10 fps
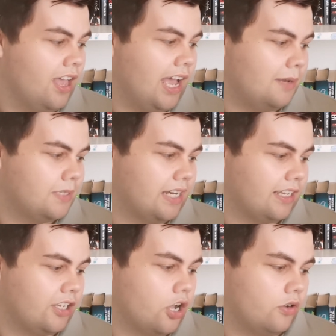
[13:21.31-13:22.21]
I'm
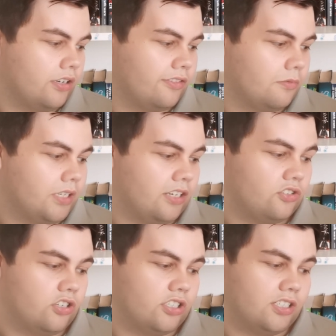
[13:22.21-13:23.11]
tagging Cody from the
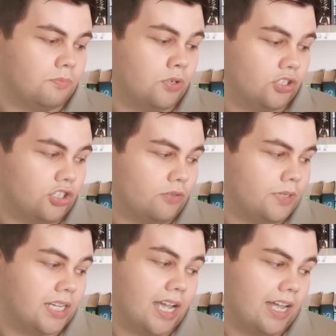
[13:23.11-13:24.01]
Androgynous
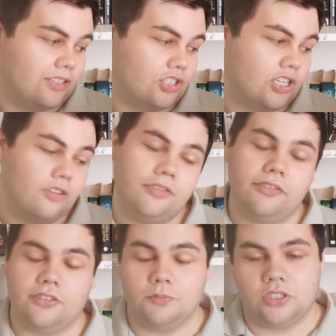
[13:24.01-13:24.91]
Booktuber and Sophie
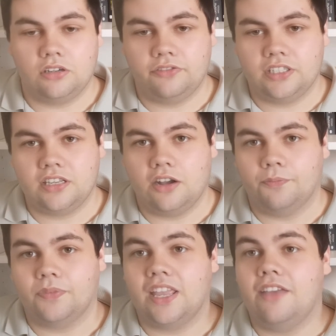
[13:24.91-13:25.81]
from Sophie Snell.
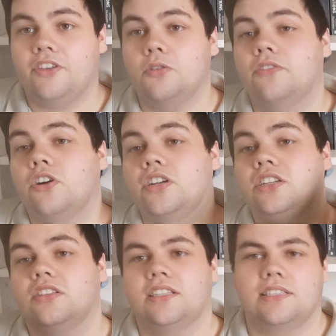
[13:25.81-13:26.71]
If you have already
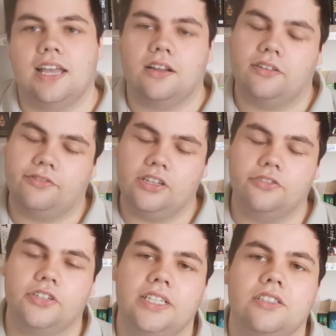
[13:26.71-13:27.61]
done this tag, feel
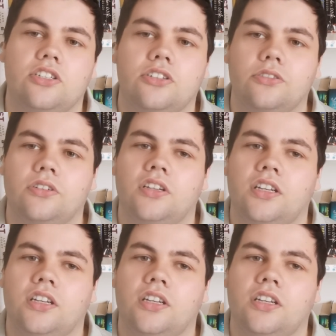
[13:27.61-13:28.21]
free to